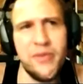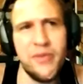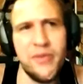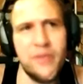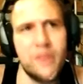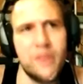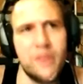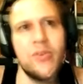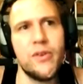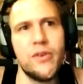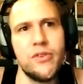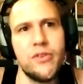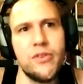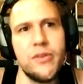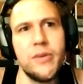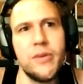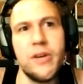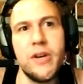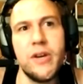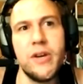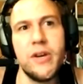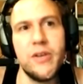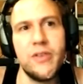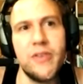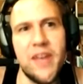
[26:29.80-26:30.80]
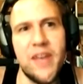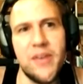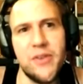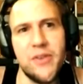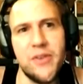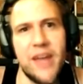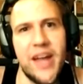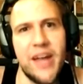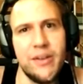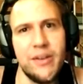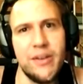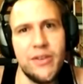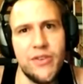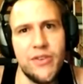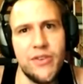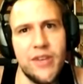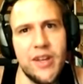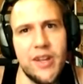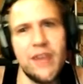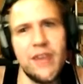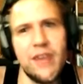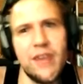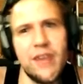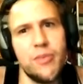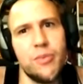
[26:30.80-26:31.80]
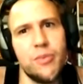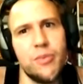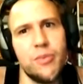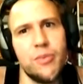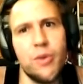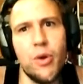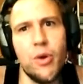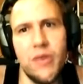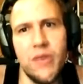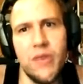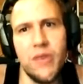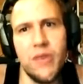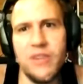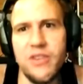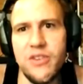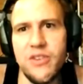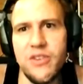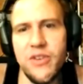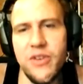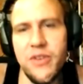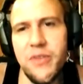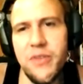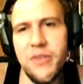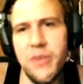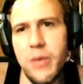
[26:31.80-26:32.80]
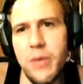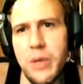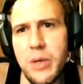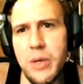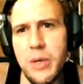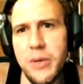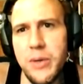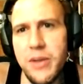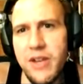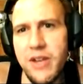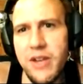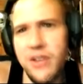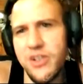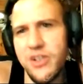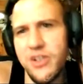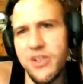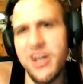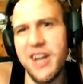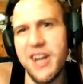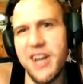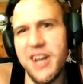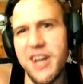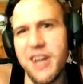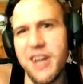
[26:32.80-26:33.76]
uh, was only really for the first two years. After that, it was like I was more or less just left alone. I was